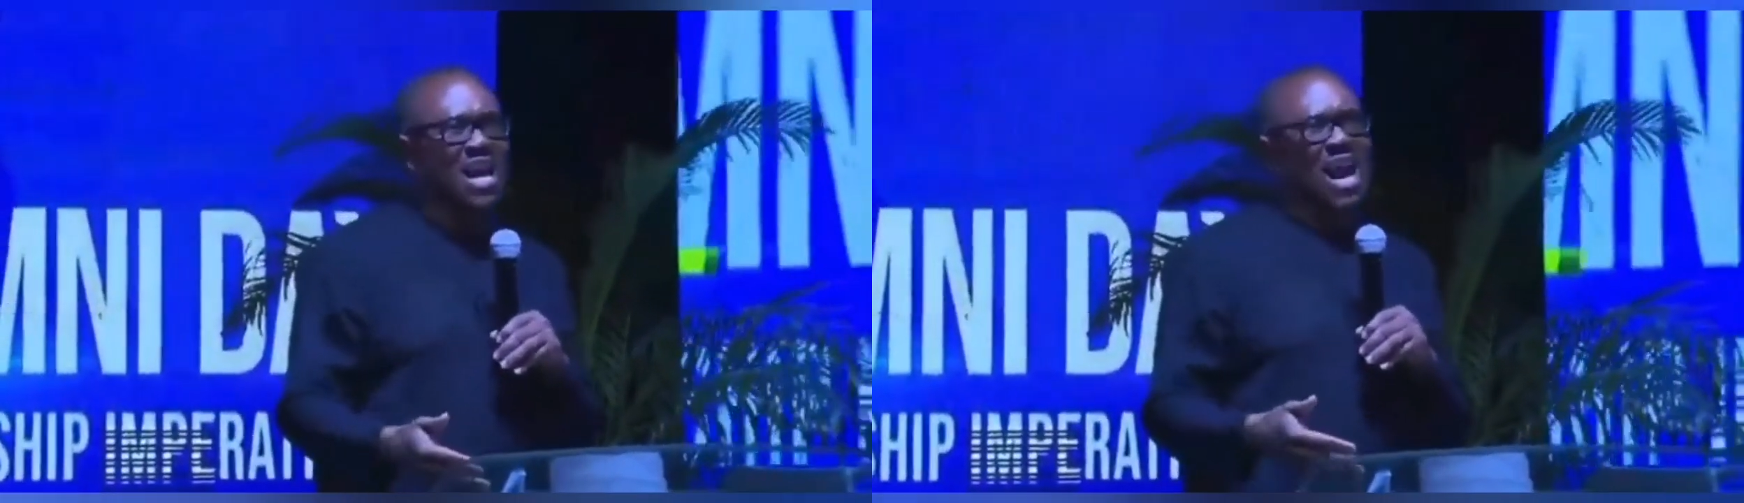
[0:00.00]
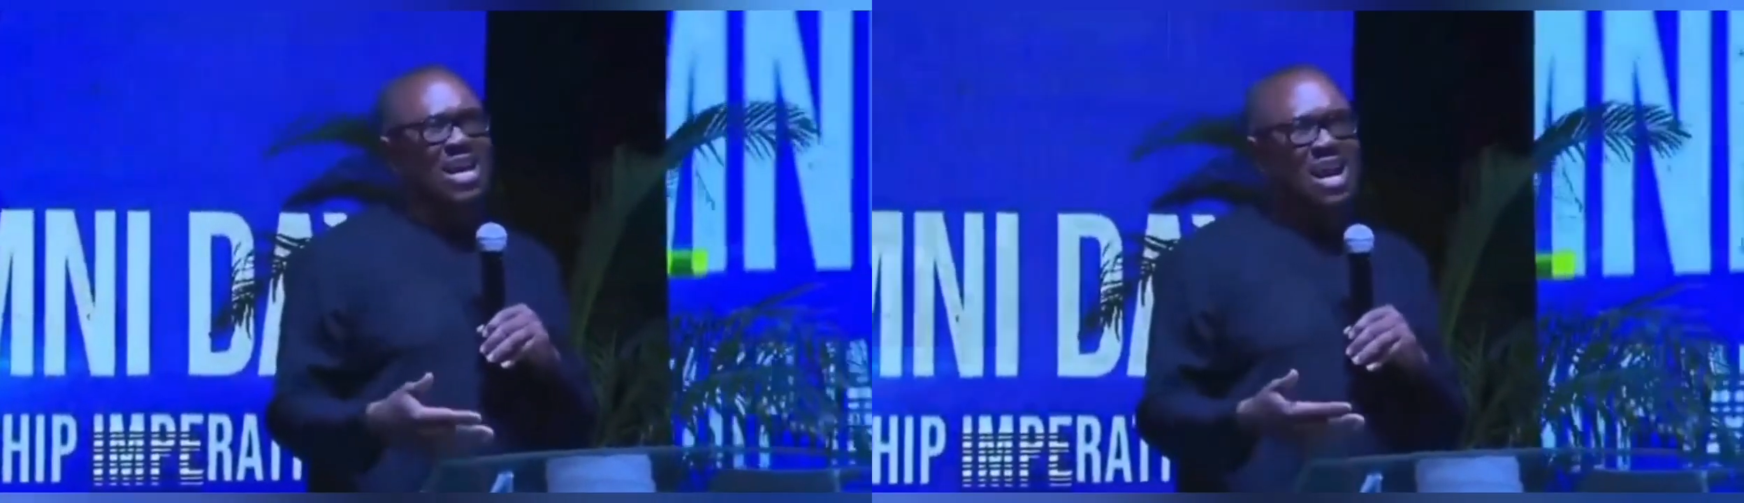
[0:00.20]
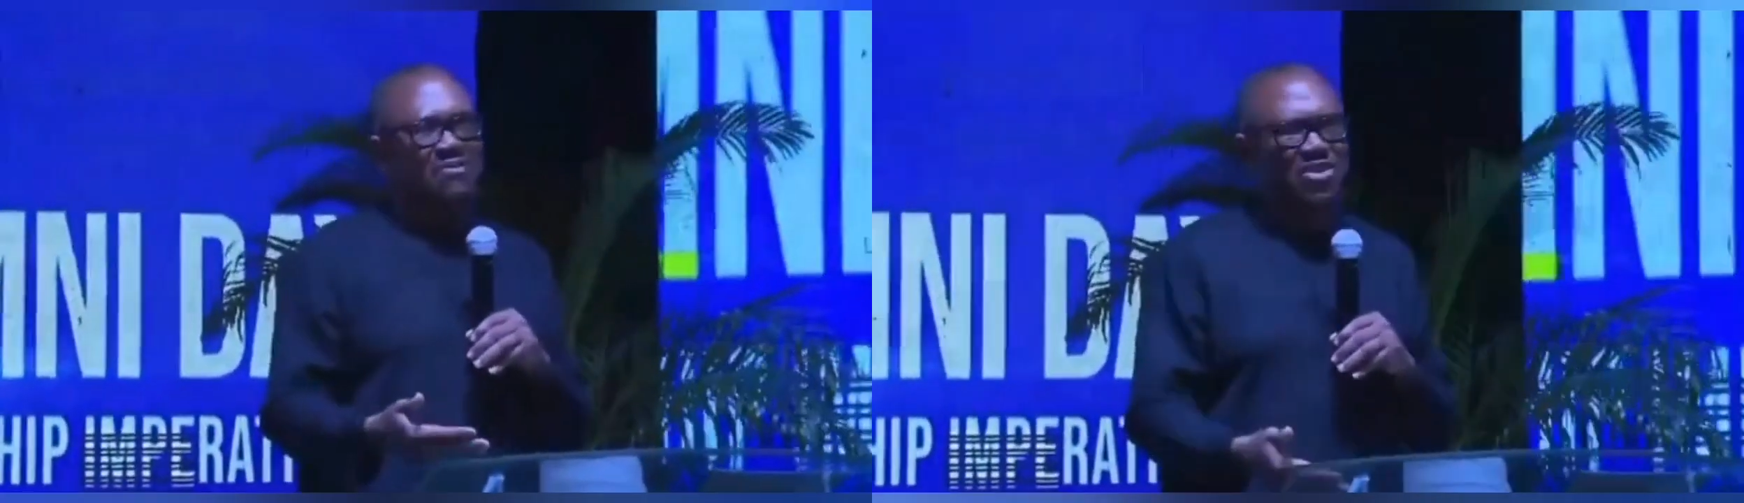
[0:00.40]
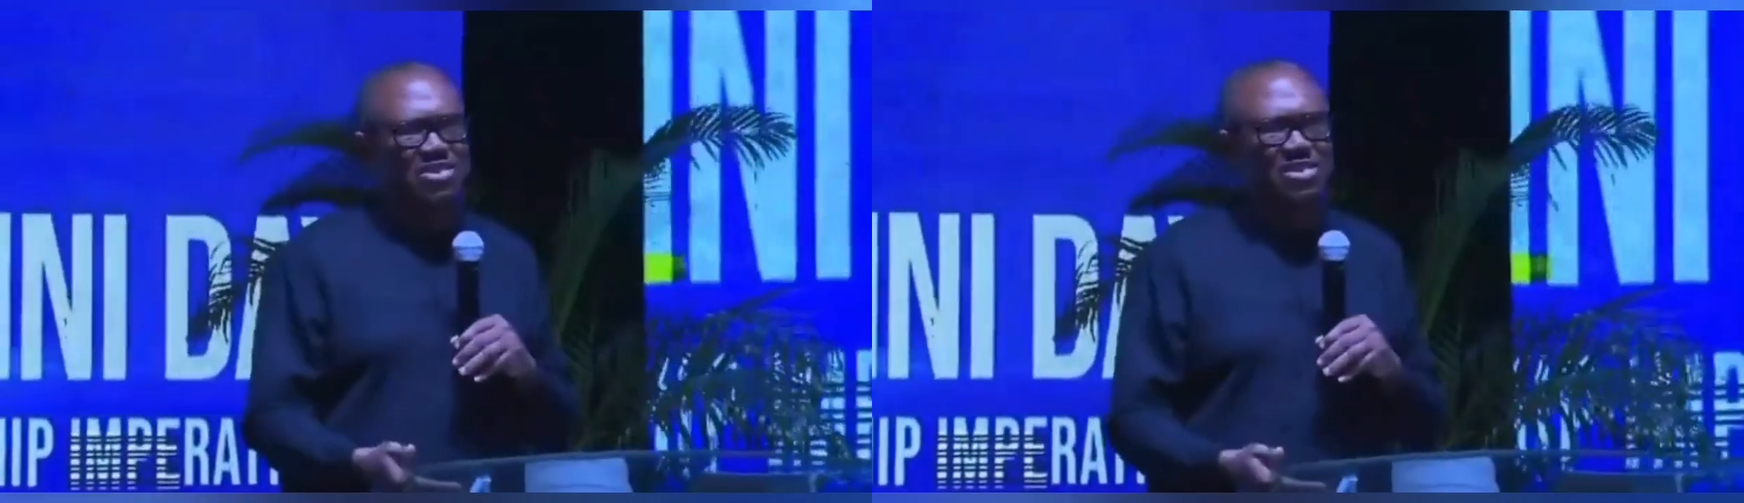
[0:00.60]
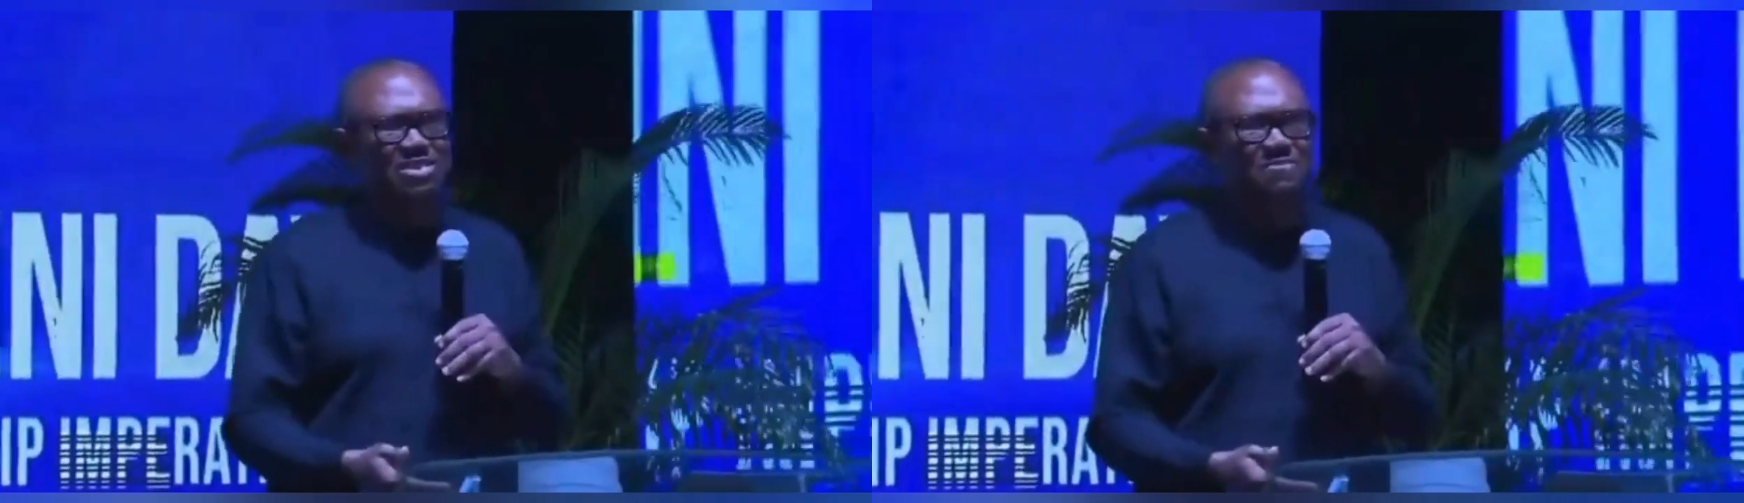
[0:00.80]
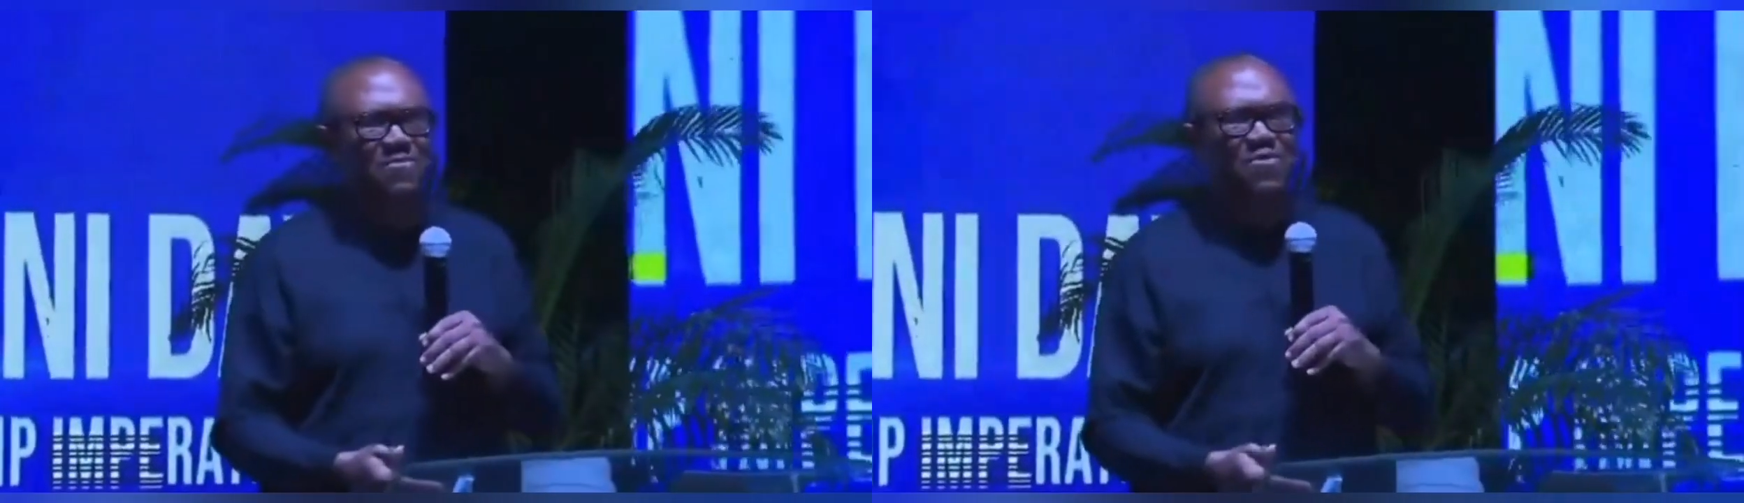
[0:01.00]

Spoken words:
and everything.